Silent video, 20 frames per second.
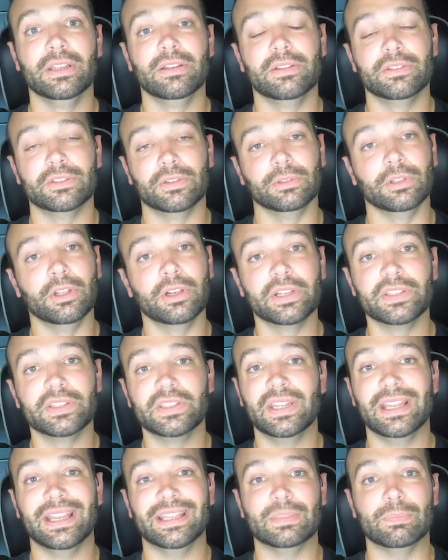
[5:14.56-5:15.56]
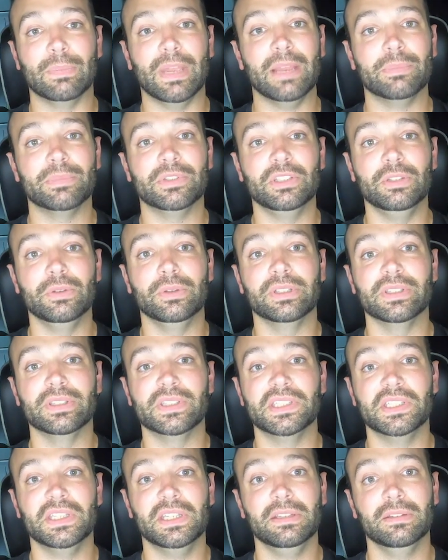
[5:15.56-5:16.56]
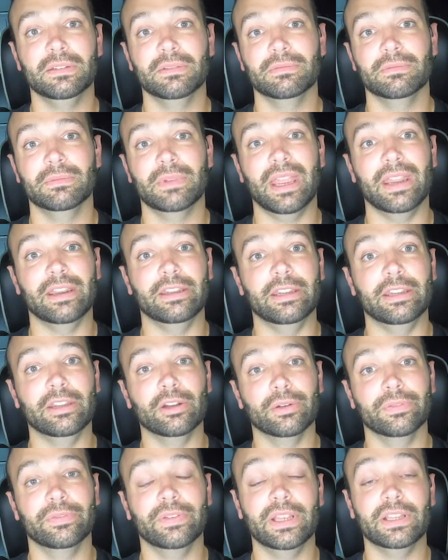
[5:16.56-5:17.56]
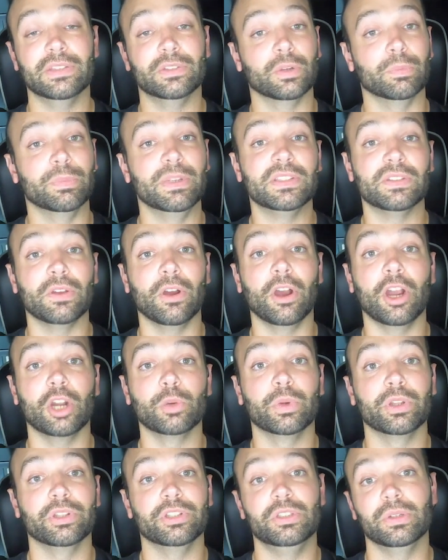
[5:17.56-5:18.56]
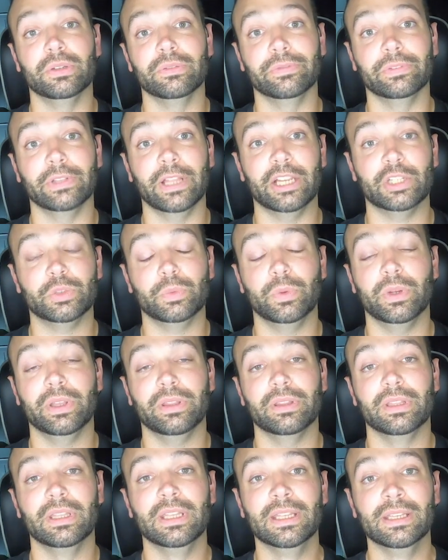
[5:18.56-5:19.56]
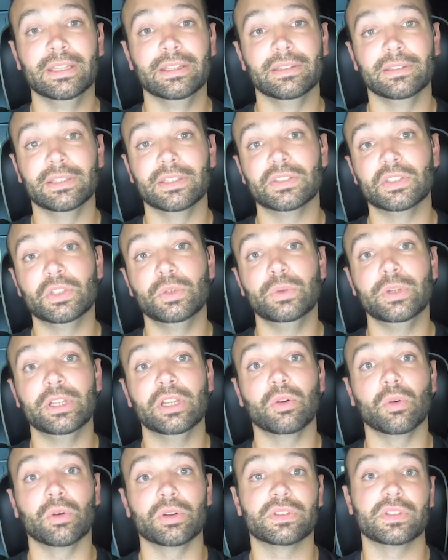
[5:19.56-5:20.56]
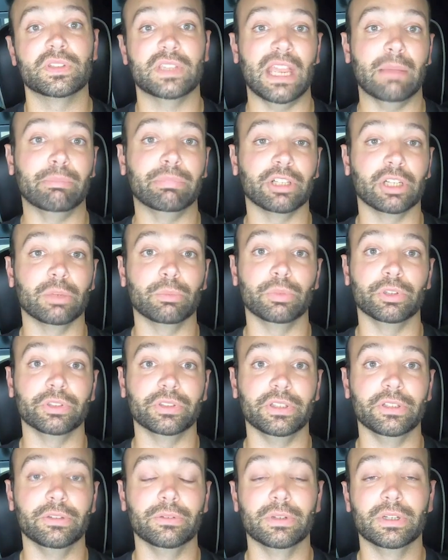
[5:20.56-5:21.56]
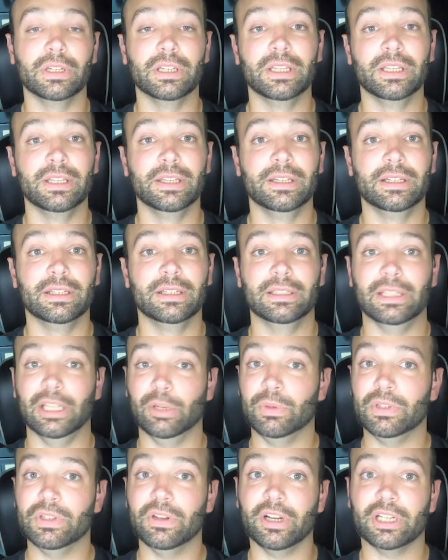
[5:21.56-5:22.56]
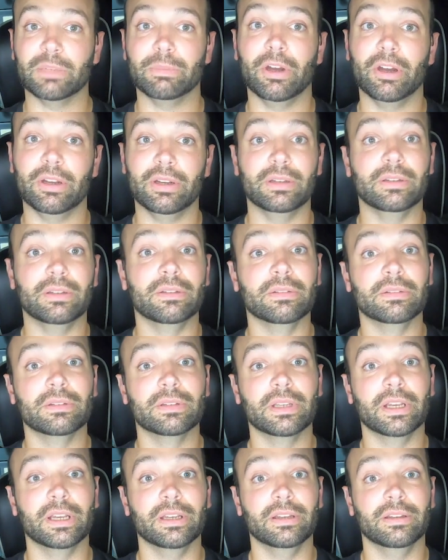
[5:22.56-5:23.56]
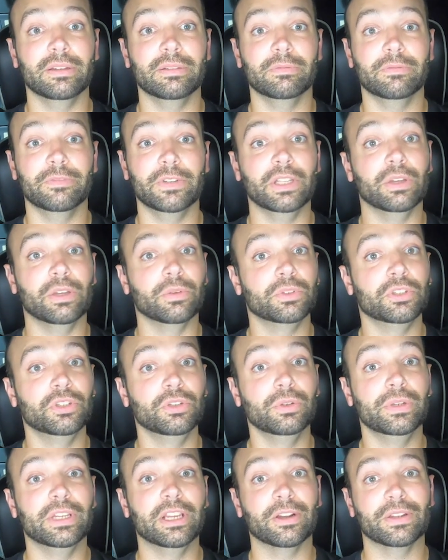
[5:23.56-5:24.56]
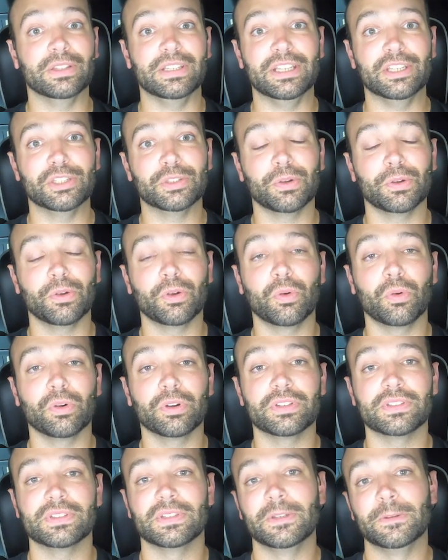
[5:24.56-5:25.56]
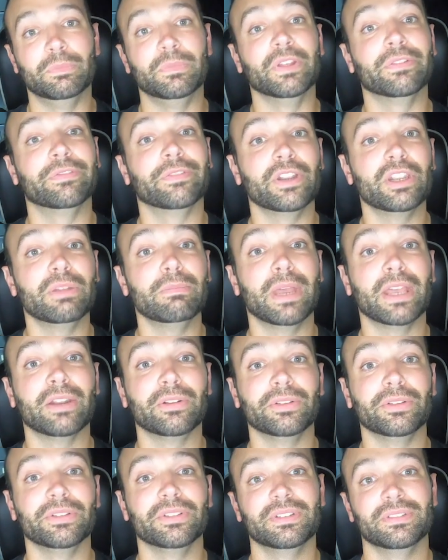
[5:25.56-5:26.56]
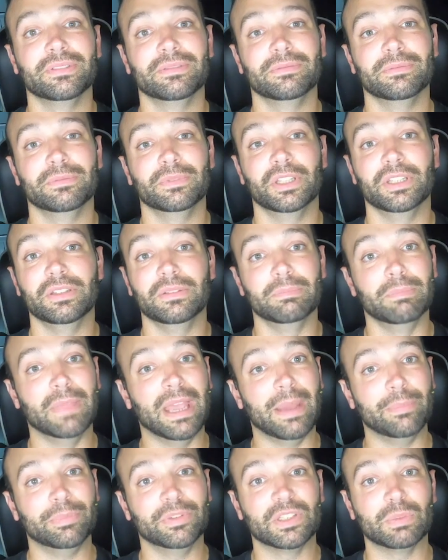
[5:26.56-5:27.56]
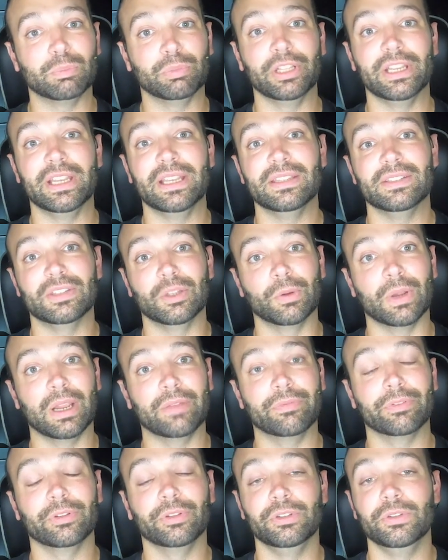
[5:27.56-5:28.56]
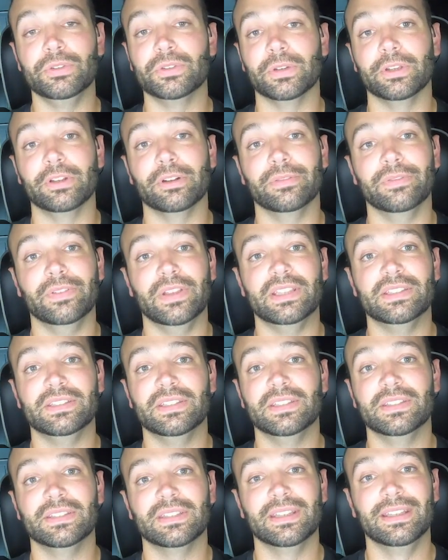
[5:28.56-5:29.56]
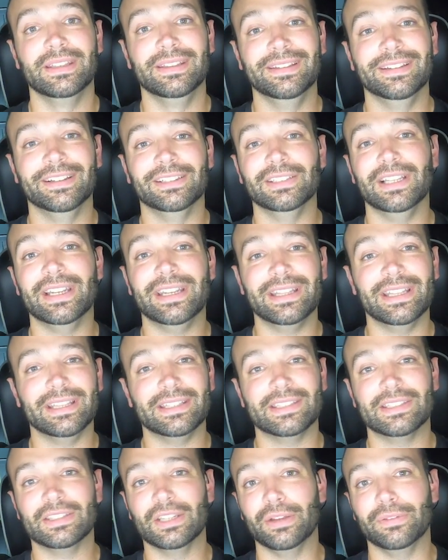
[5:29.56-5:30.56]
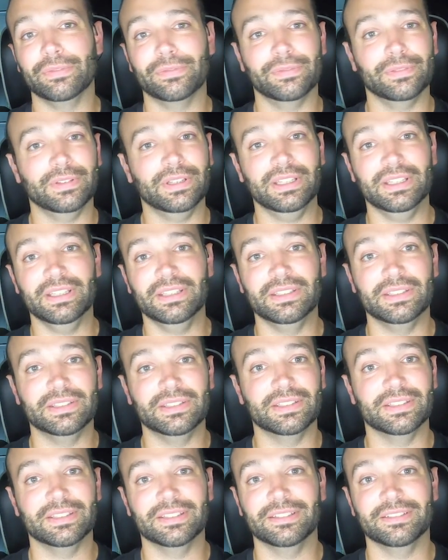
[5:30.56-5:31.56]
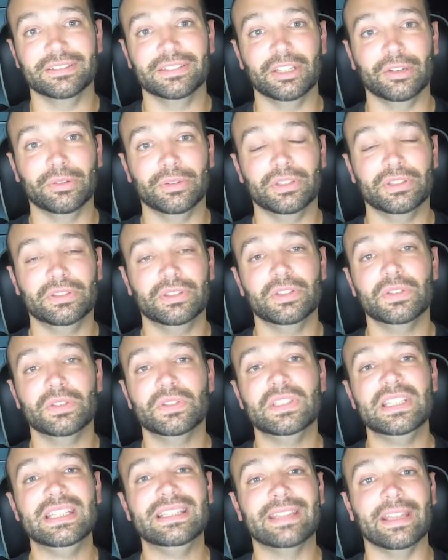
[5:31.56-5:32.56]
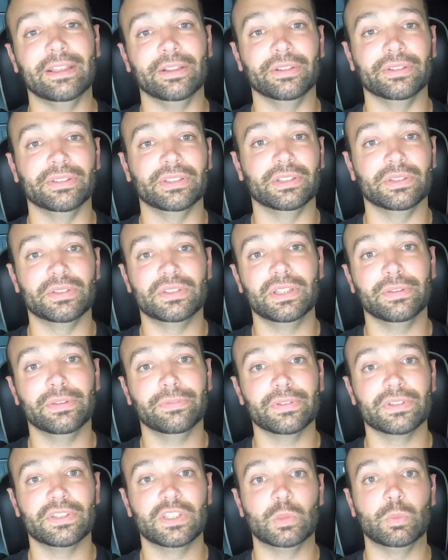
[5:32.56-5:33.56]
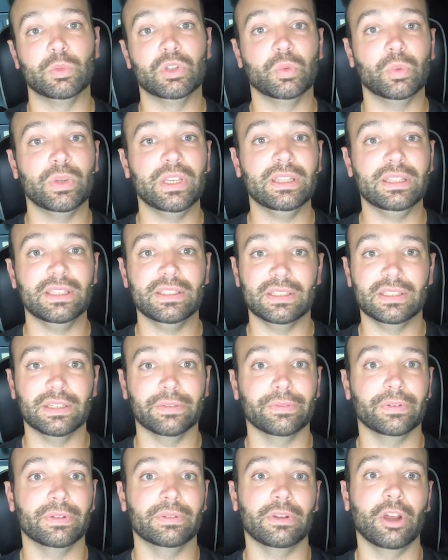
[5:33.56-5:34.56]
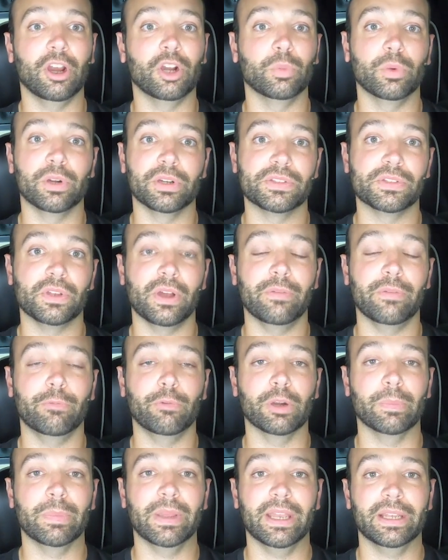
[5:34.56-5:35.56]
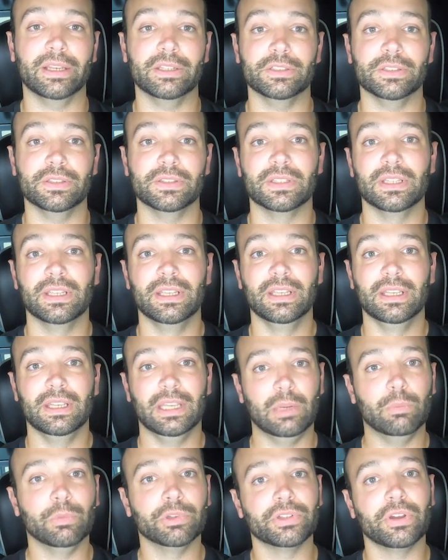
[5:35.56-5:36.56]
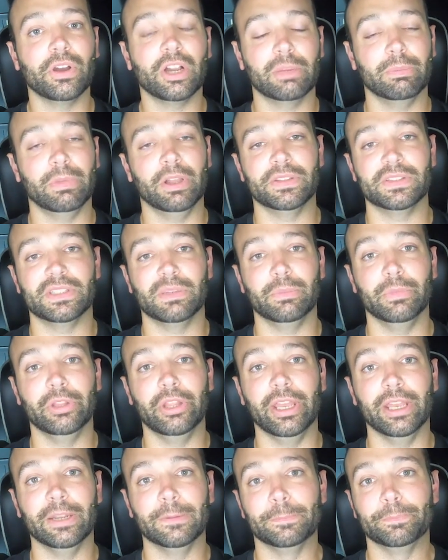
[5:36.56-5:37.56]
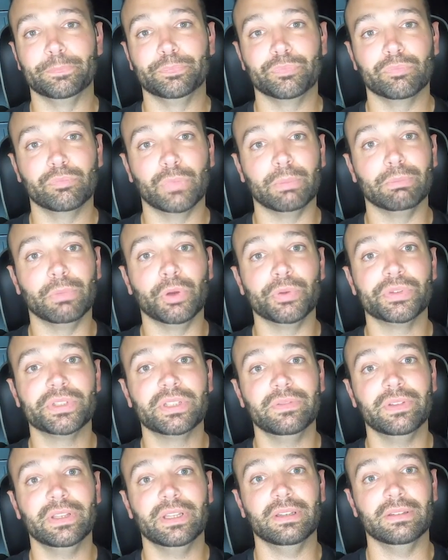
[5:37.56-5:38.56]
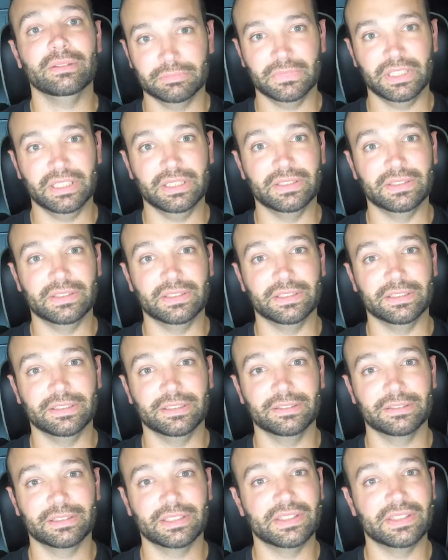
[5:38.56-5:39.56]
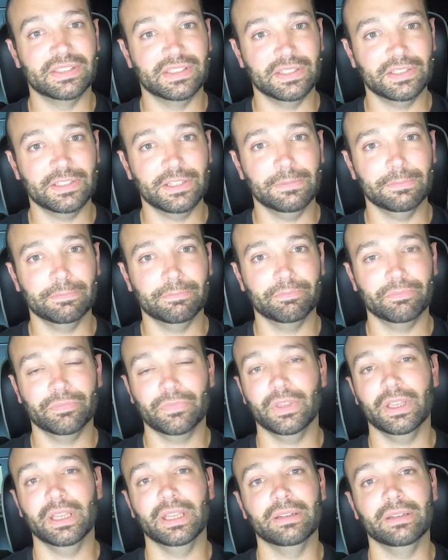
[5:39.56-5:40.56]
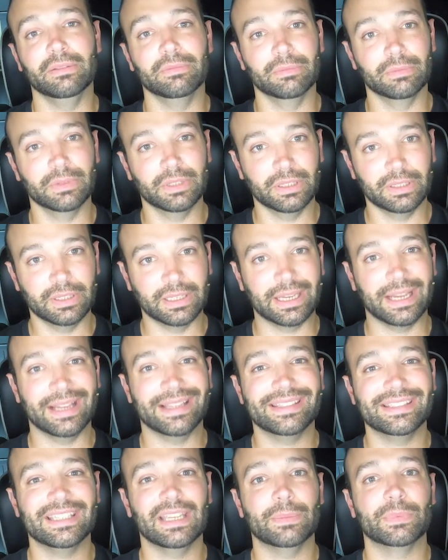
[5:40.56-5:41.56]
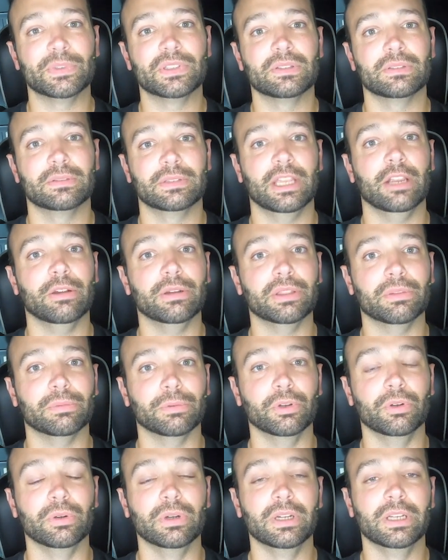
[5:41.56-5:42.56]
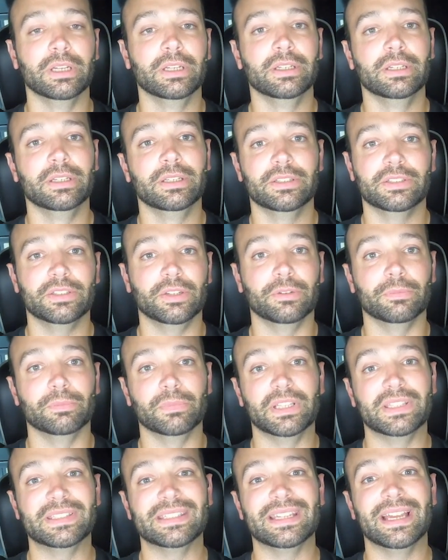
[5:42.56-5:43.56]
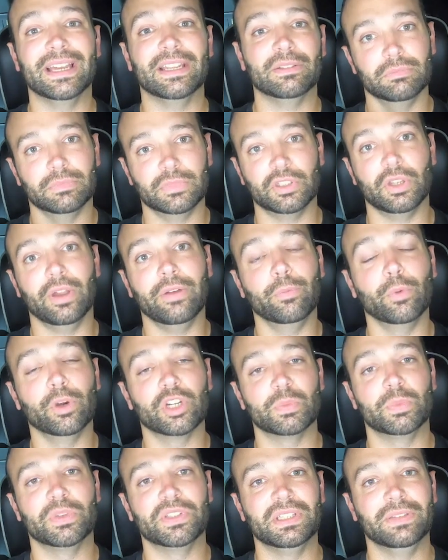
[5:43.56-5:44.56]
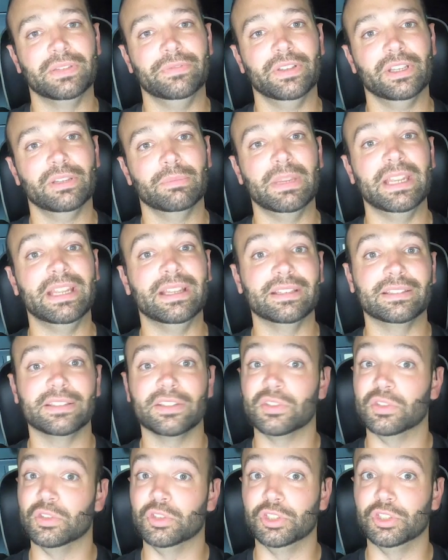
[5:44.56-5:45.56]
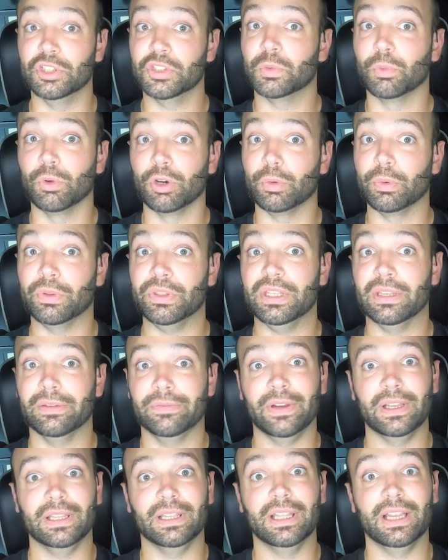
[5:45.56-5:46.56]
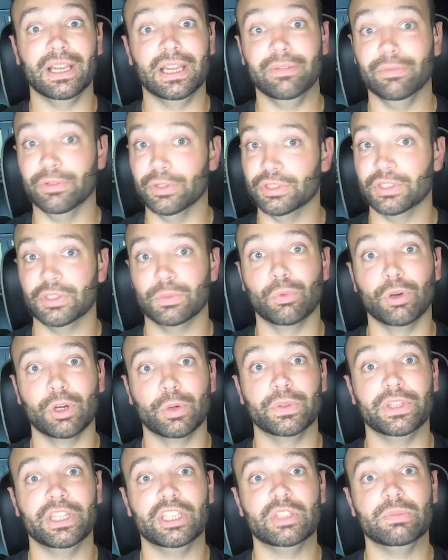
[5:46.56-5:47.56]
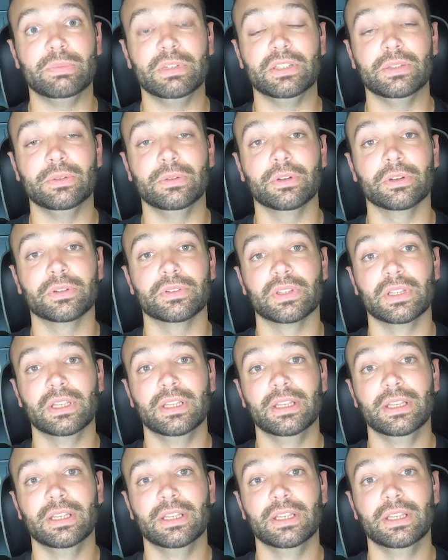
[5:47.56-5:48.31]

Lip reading: so long as it has maps that you can see and an interface or a piece of hardware that you can flash with, this tuning course is applicable to you. Like we talked about in video 2 here in the intro course, the fundamentals, the map displays, the graphical user interfaces, a lot of that stuff is, there's details and there's differences between these different hardware and software packages, and we'll talk about some of that. But most of it is consistent, and the concepts carry through. So it's not software specific, meaning it doesn't just work with EFI Live or just work with HP tuners.